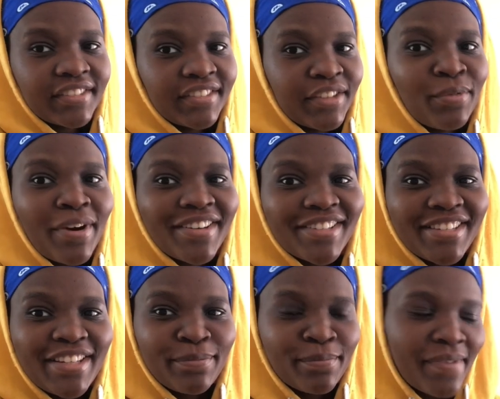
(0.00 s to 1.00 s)
it runs
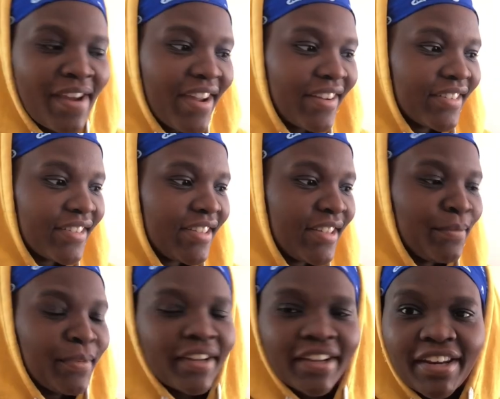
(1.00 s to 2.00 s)
deep, man. It's deep.
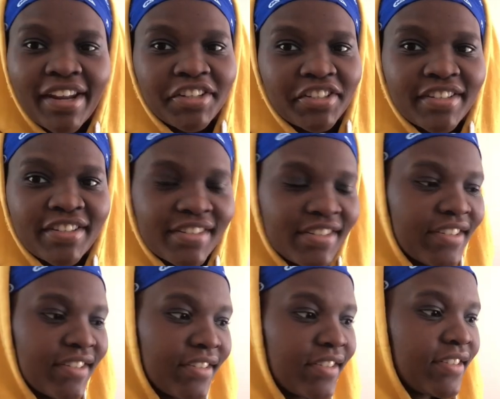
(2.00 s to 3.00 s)
The connection
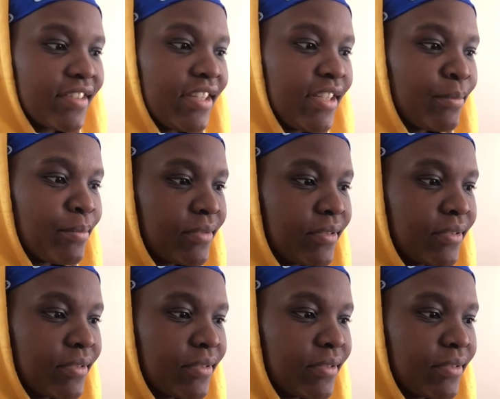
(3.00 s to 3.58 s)
is deep.